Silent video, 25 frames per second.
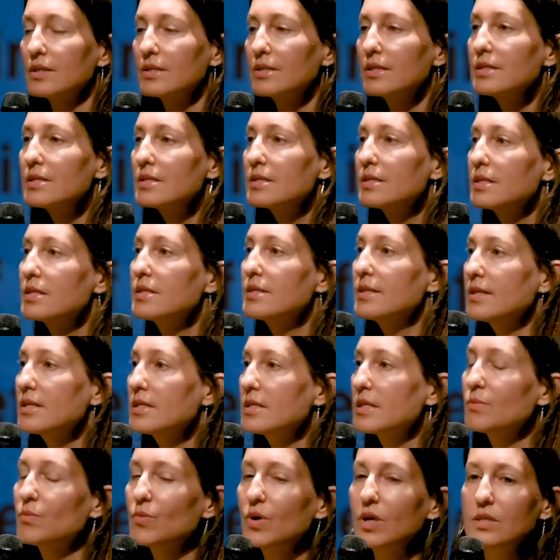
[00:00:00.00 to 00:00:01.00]
since the
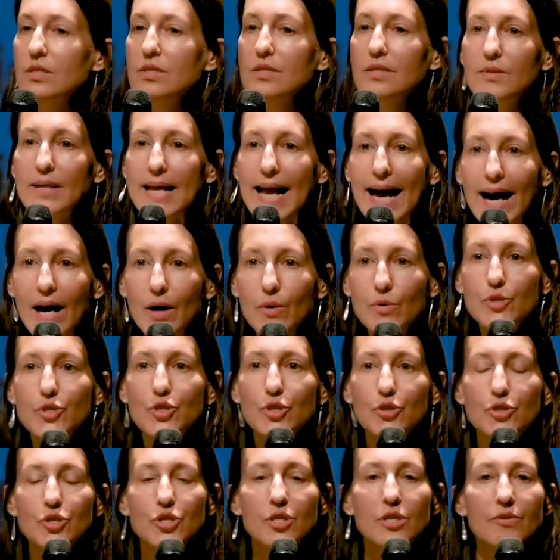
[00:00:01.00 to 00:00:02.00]
system runs
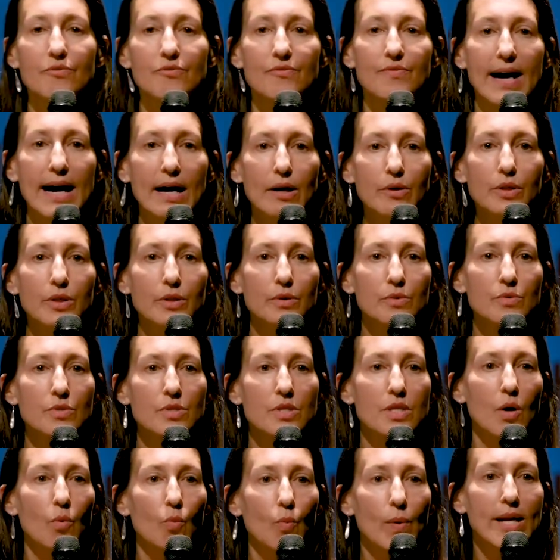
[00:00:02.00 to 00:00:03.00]
counter to the values
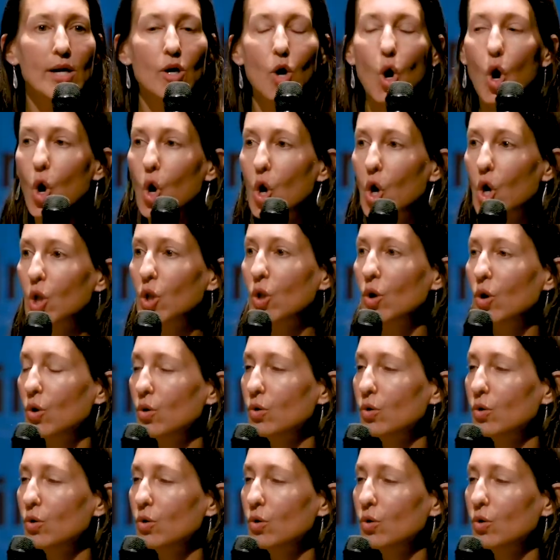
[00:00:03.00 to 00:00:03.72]
that we all